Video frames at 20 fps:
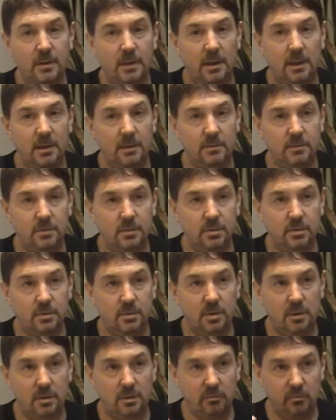And
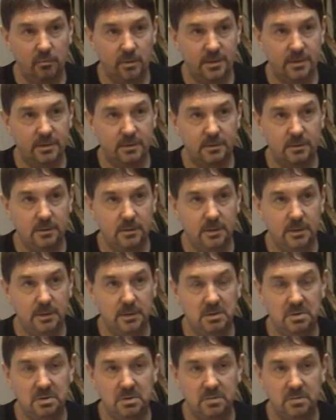just on recently,